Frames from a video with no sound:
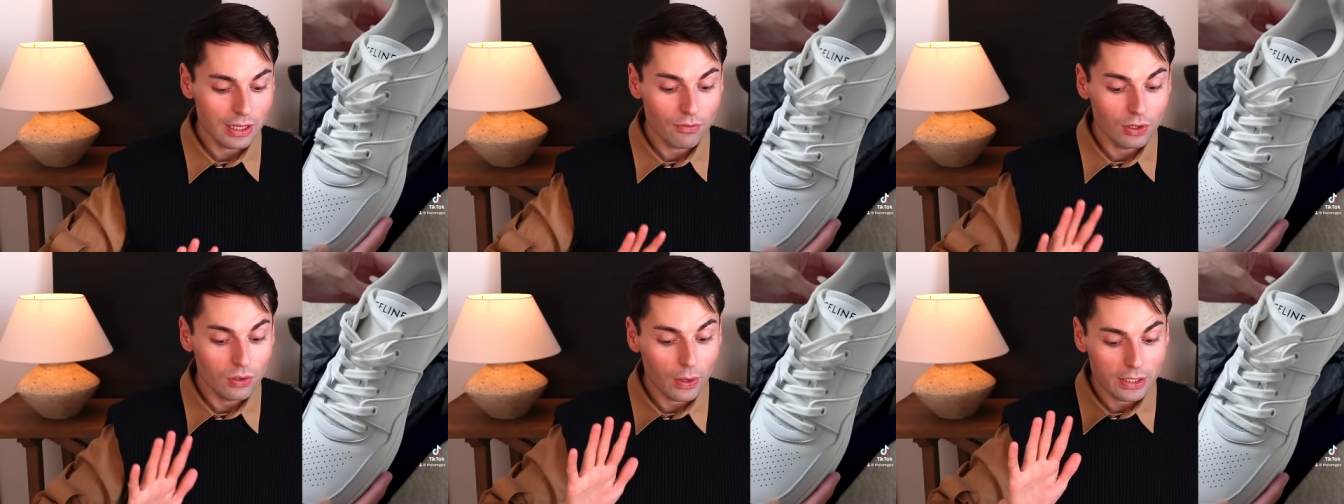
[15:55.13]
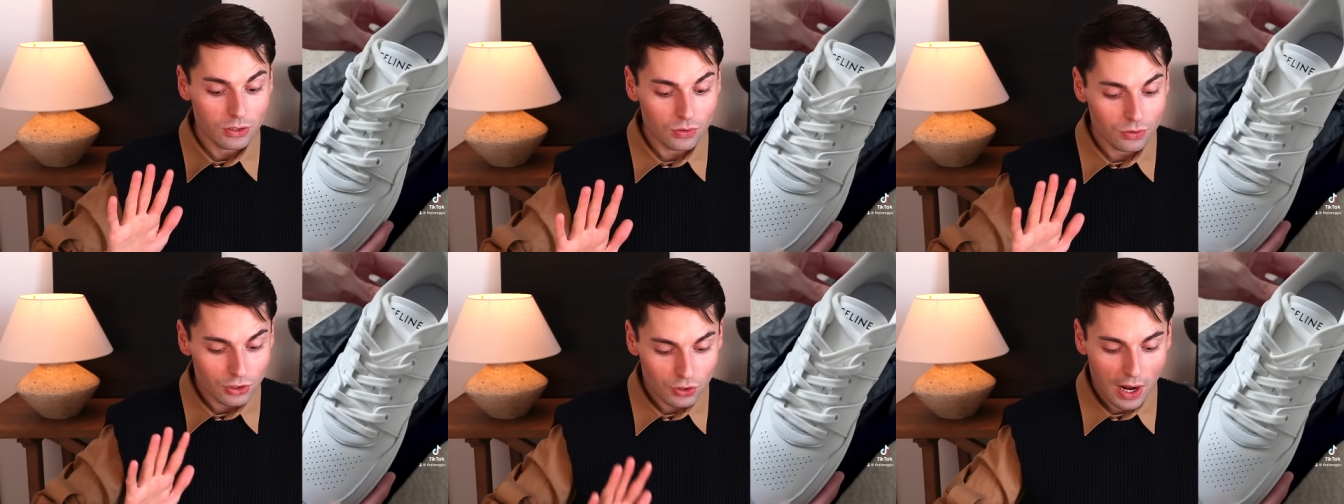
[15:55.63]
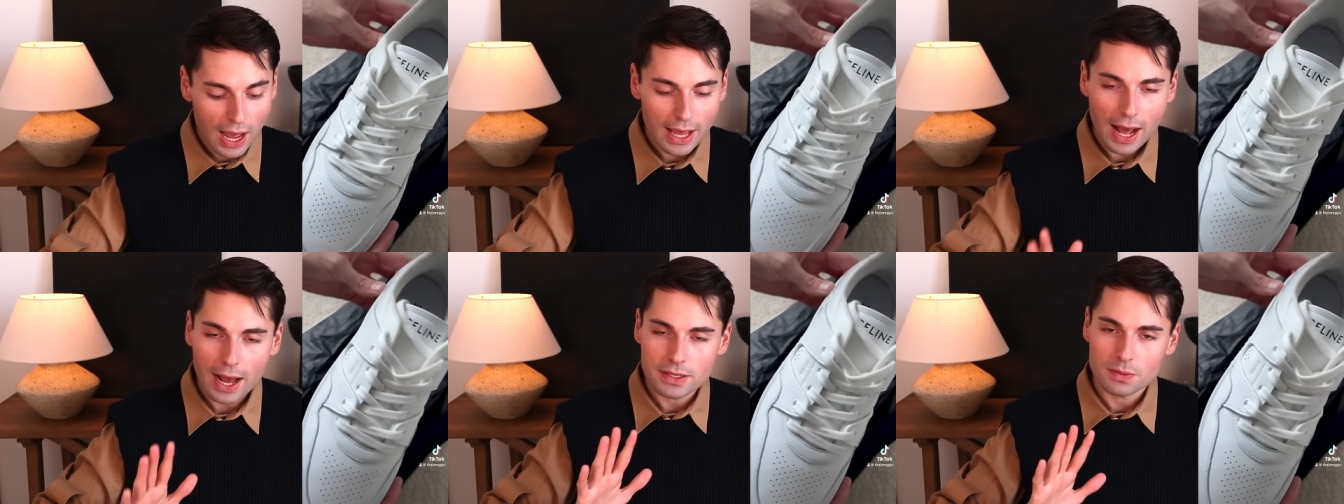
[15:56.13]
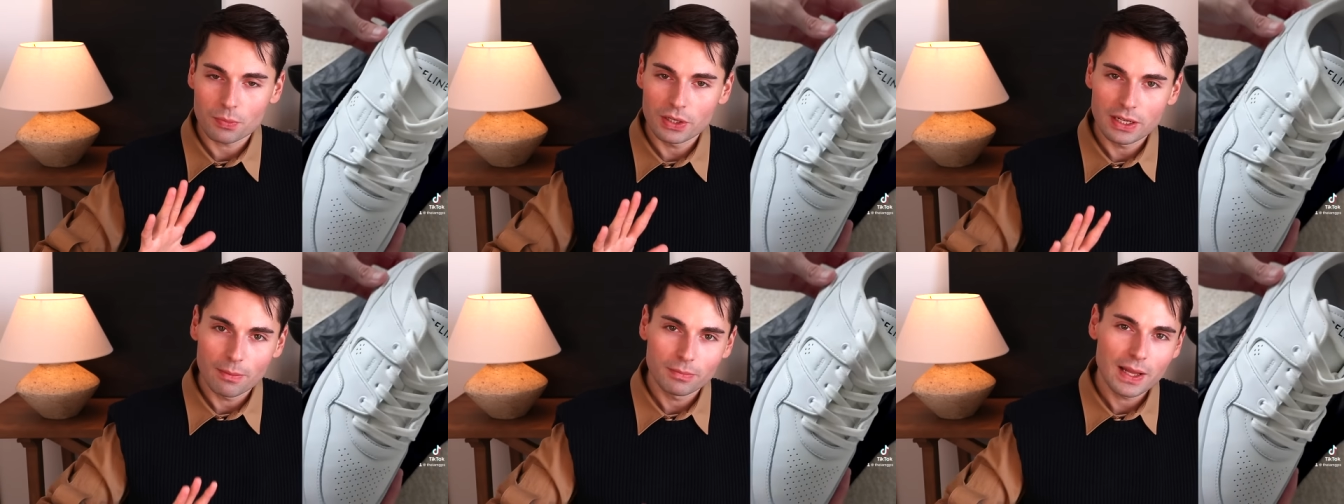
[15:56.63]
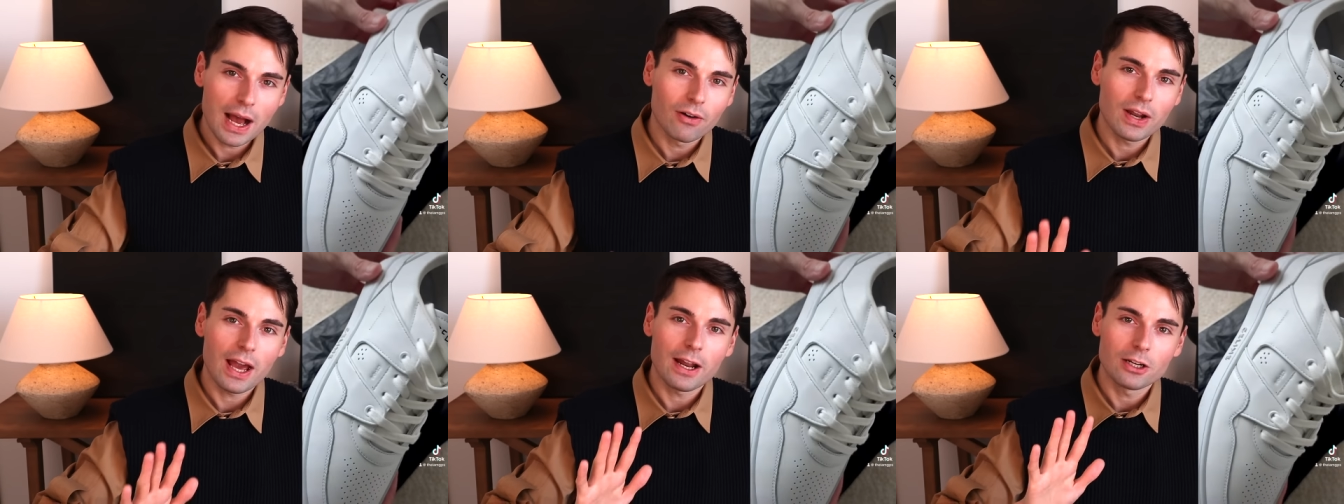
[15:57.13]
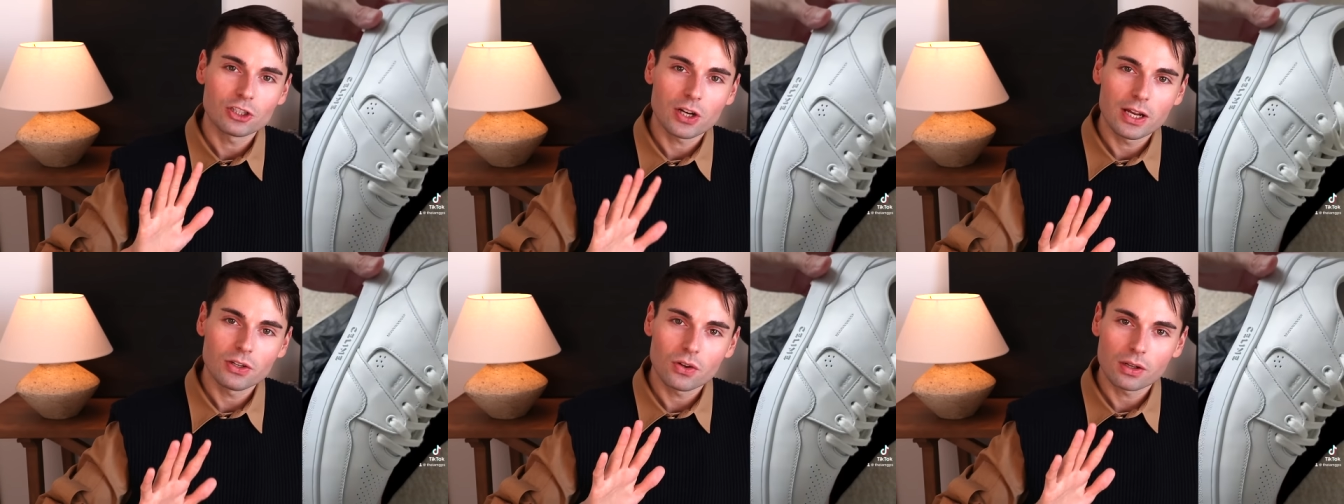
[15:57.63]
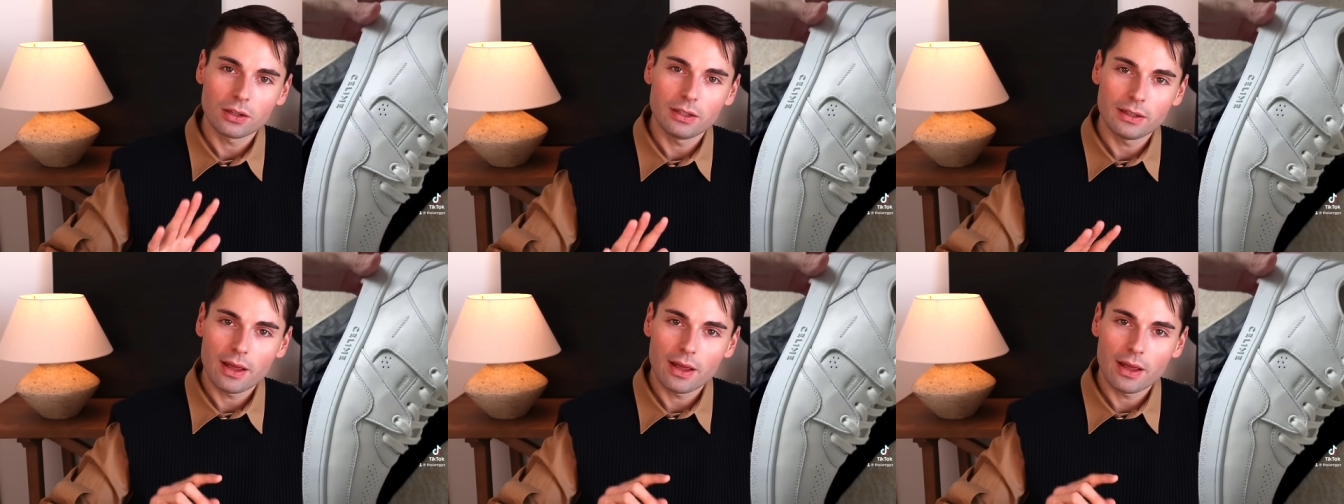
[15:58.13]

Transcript: Even though I do try, I spray them down and I try to clean